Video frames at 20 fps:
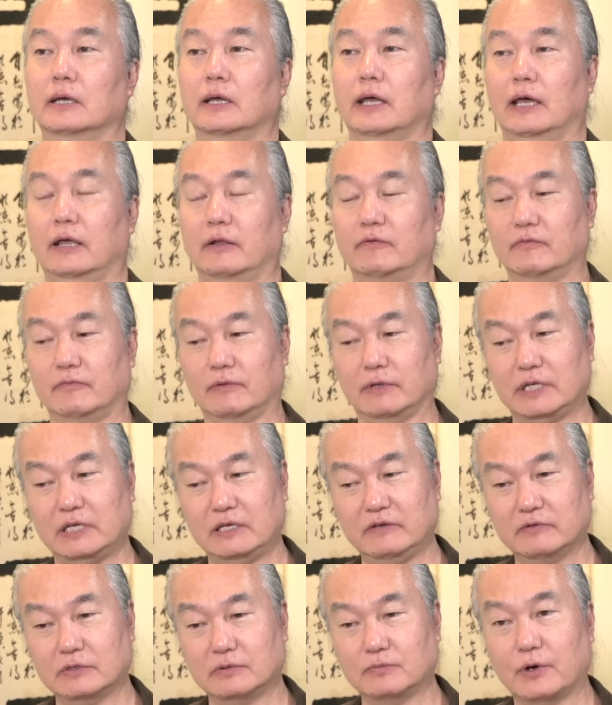And
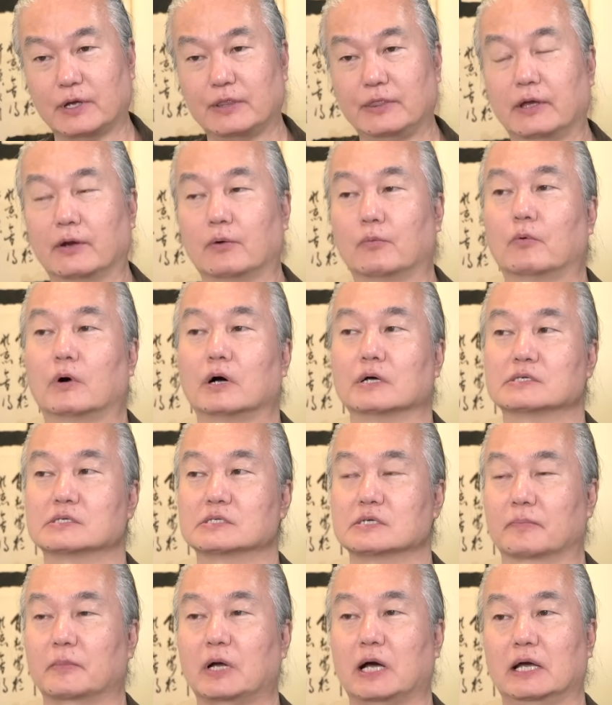even when there was
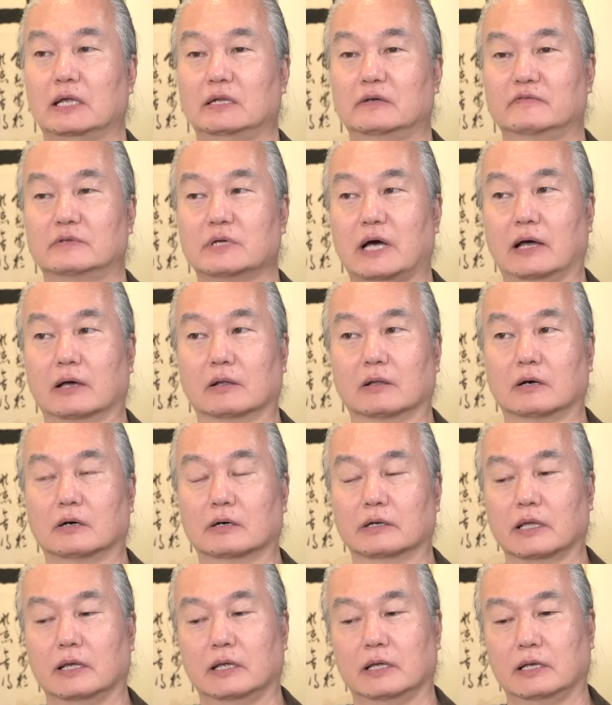some kind of
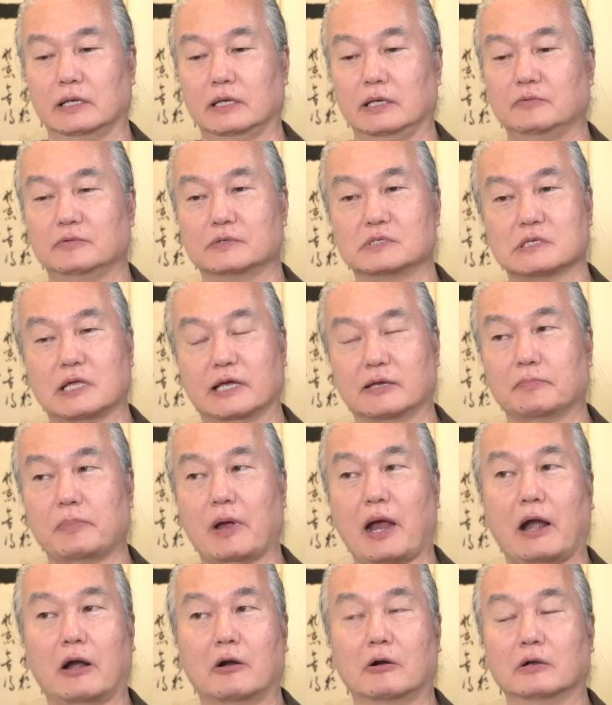dialogue, it was like
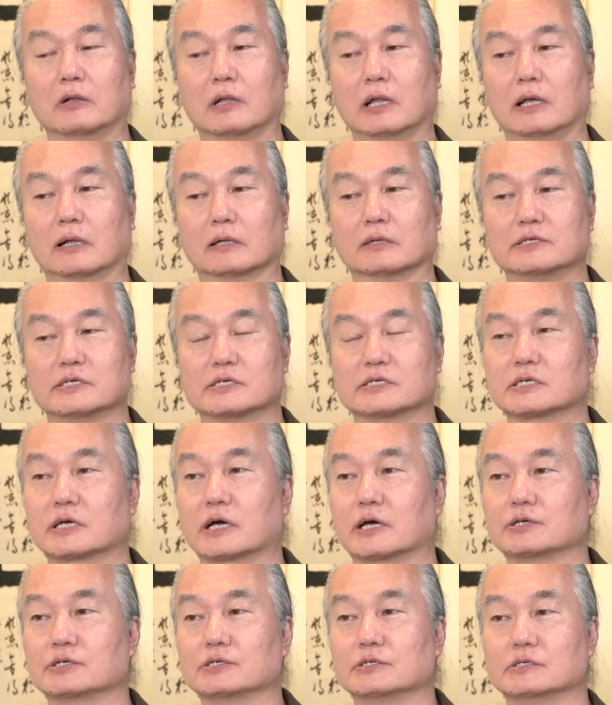parallel
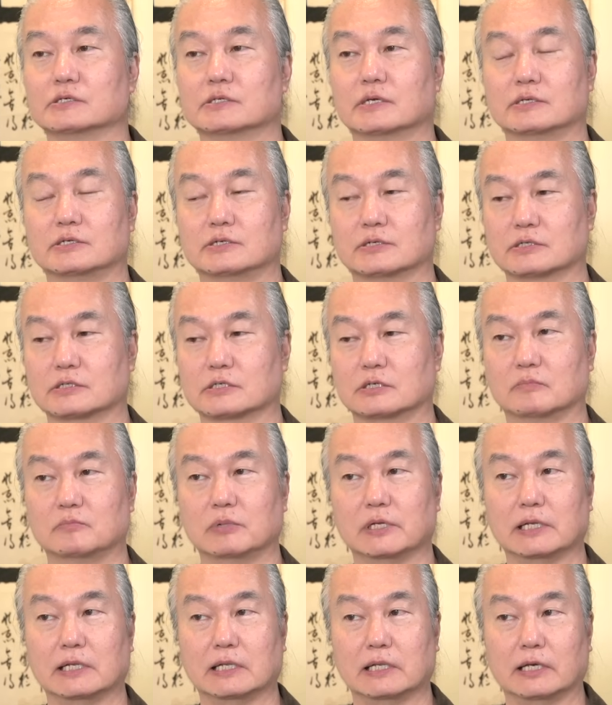discussions that just
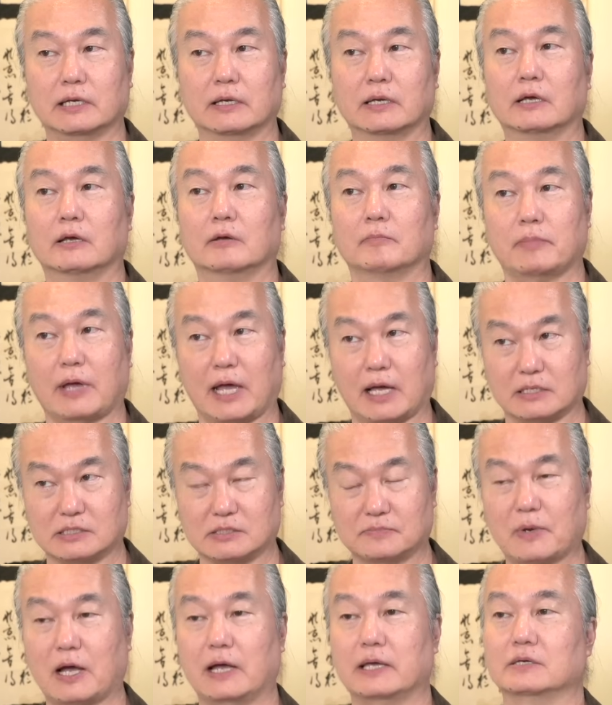completely
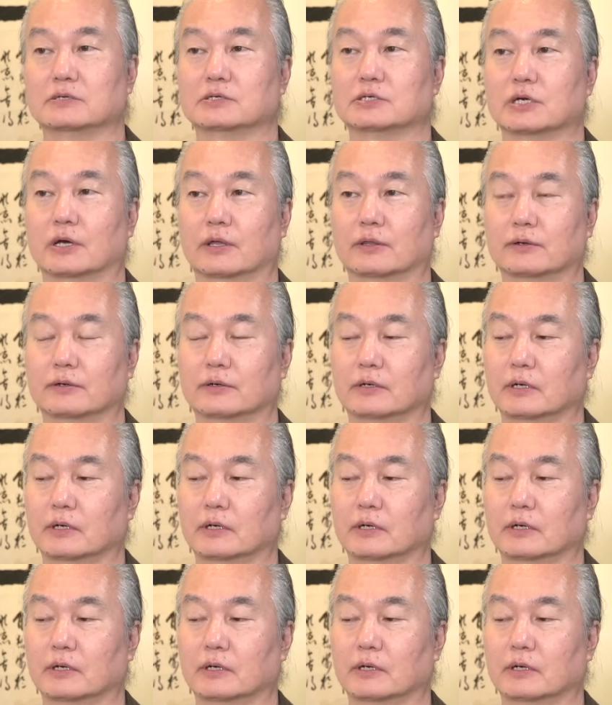passed by each other.